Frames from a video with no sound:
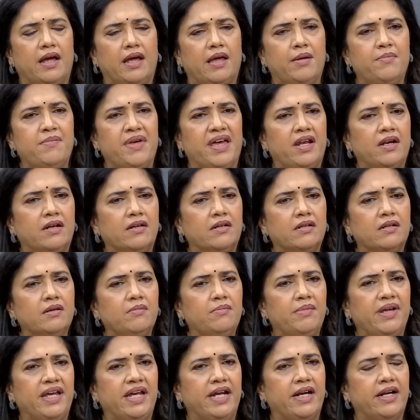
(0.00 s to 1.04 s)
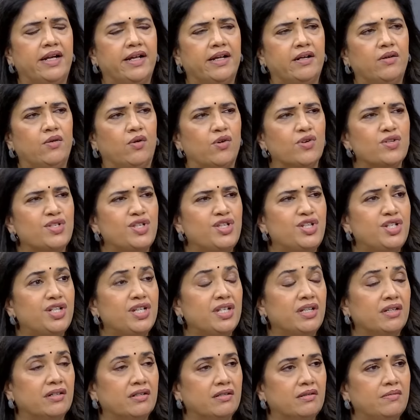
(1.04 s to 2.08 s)
American-made and
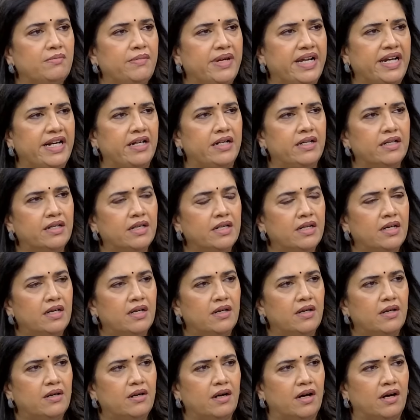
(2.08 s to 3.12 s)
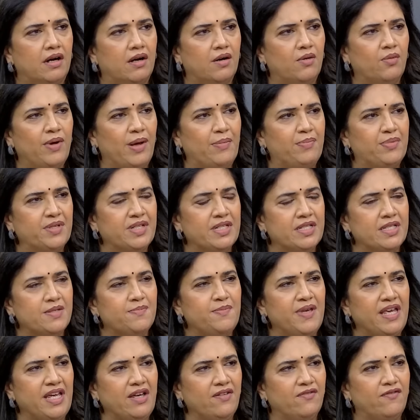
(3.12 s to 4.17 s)
Austrian-made
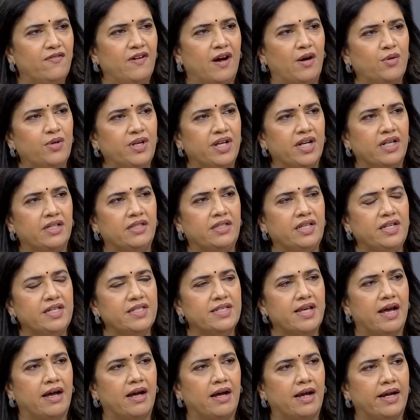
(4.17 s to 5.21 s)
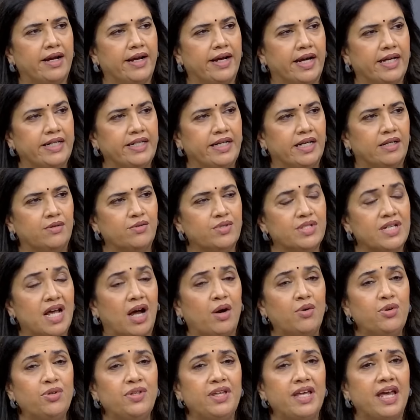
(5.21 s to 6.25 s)
weapons being found at these hideouts?
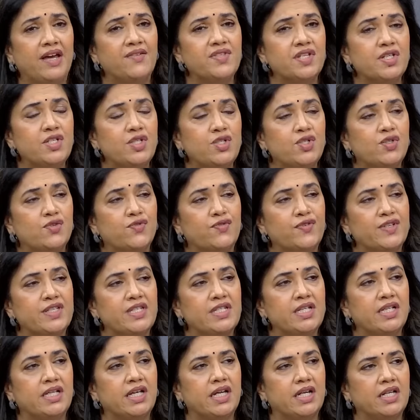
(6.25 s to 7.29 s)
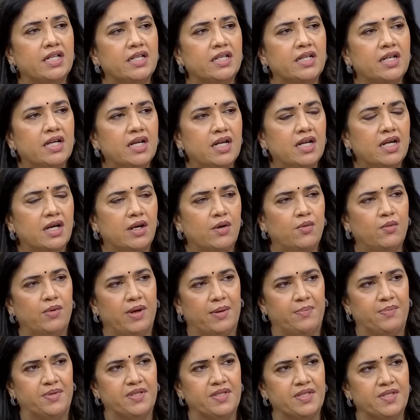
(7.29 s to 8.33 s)
How do they have such sophisticated
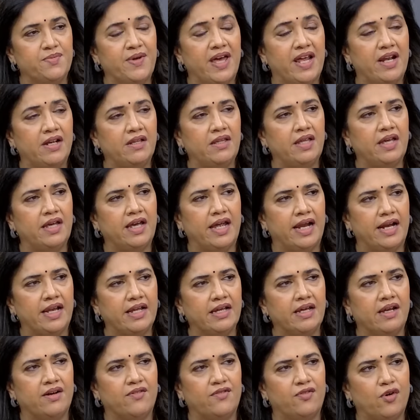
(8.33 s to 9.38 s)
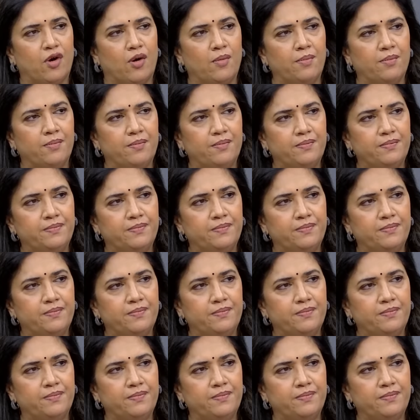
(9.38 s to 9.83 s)
weapons? Where are they getting it from?